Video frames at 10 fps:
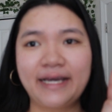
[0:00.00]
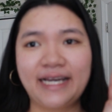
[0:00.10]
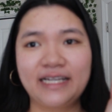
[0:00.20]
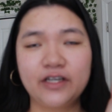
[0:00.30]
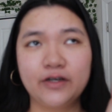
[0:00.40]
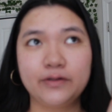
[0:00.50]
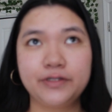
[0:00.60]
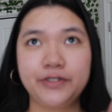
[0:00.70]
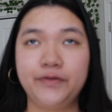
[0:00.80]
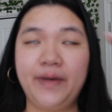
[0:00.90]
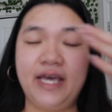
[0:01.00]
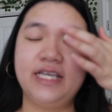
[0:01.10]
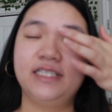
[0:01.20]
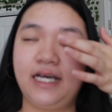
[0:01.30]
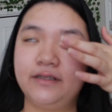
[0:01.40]
I gotta go to
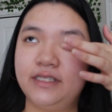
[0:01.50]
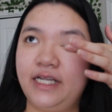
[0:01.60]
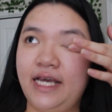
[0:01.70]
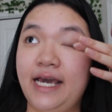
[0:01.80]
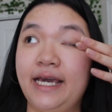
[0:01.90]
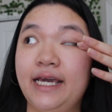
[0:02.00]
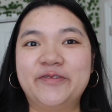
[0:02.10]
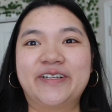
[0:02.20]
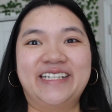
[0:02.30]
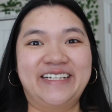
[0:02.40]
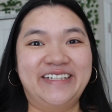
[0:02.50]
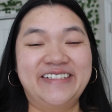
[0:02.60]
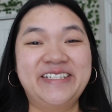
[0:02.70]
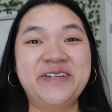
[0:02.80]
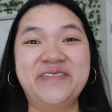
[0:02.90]
Peggy's house today and we're gonna go
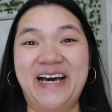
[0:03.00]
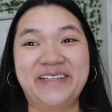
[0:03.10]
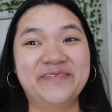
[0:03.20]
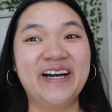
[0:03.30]
to Bath